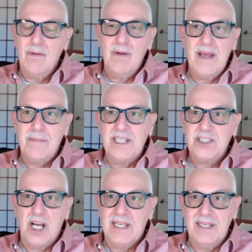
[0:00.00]
am I
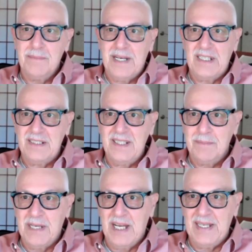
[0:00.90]
talking about
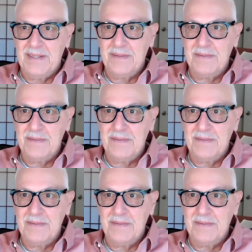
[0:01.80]
Nehemiah?